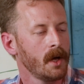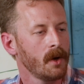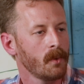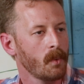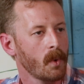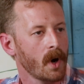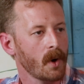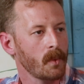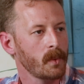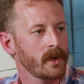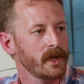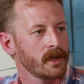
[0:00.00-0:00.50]

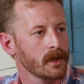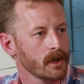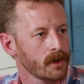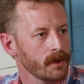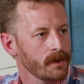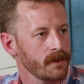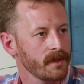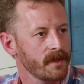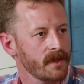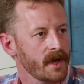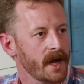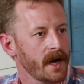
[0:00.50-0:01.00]
what we
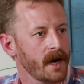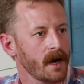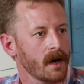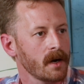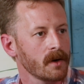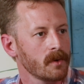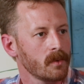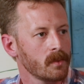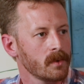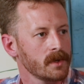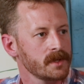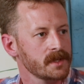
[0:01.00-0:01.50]
learned
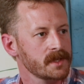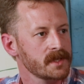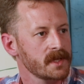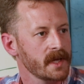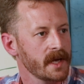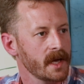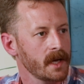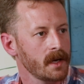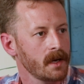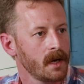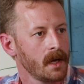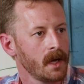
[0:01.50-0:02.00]
there was
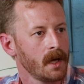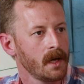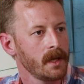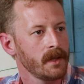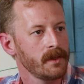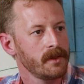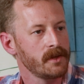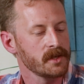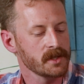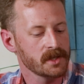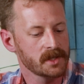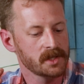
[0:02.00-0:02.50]
that
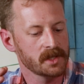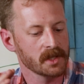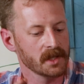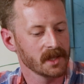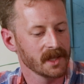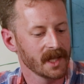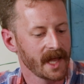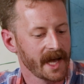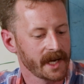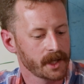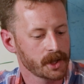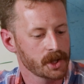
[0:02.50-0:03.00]
the
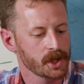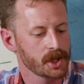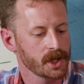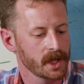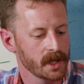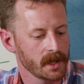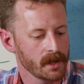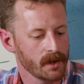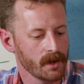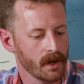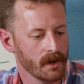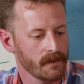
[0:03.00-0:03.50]

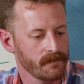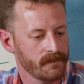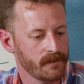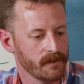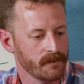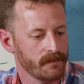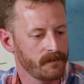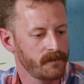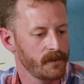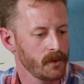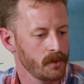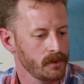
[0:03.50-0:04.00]
selection of the
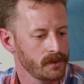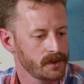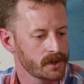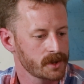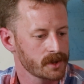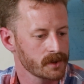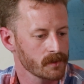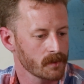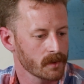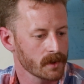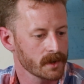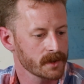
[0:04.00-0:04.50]
food
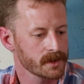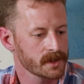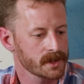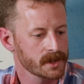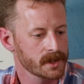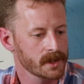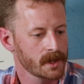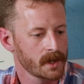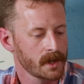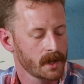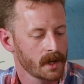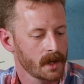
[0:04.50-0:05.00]

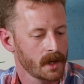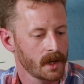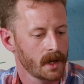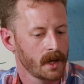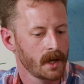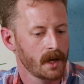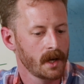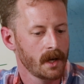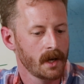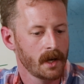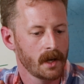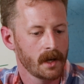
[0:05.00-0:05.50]
source
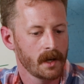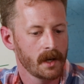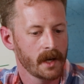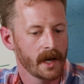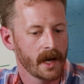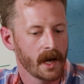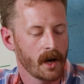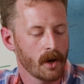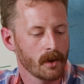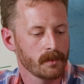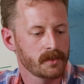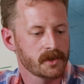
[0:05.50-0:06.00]

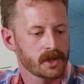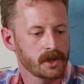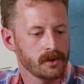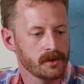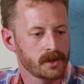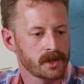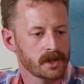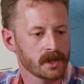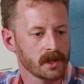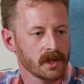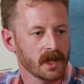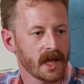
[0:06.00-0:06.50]
helps you
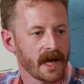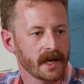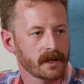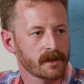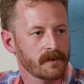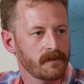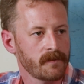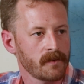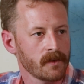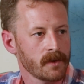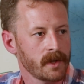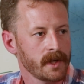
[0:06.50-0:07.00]
select
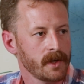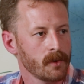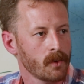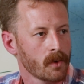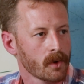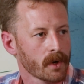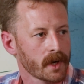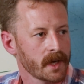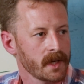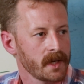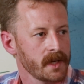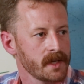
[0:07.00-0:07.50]
for the
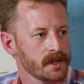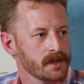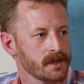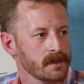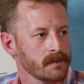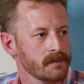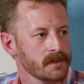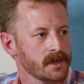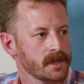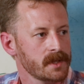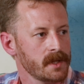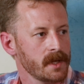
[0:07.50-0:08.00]

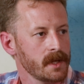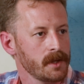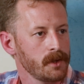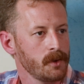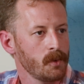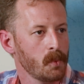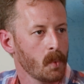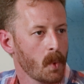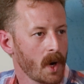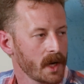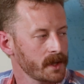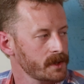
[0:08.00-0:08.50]
organisms that
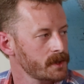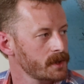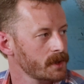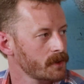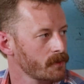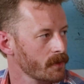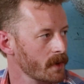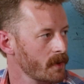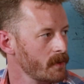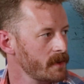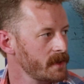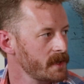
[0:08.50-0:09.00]
you want to
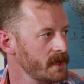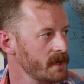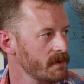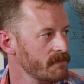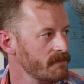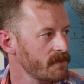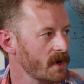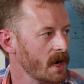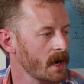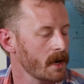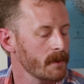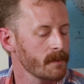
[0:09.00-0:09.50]
grow in the
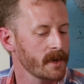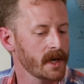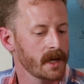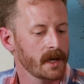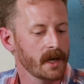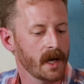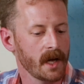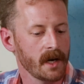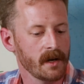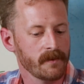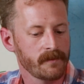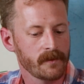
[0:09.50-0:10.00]
environment.
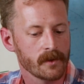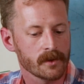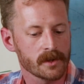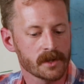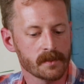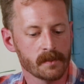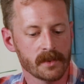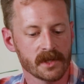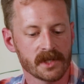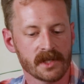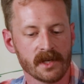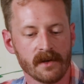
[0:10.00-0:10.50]
And if you're
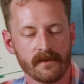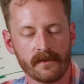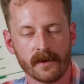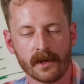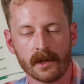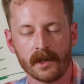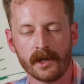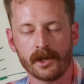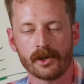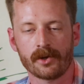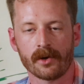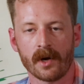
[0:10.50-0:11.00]

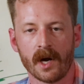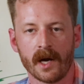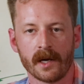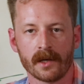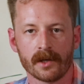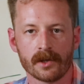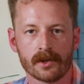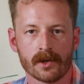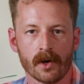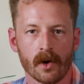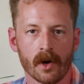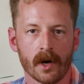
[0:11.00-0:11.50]
specifically trying
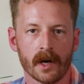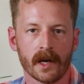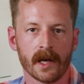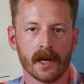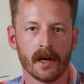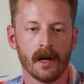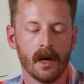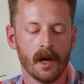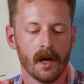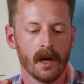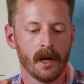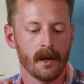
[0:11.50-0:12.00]
to target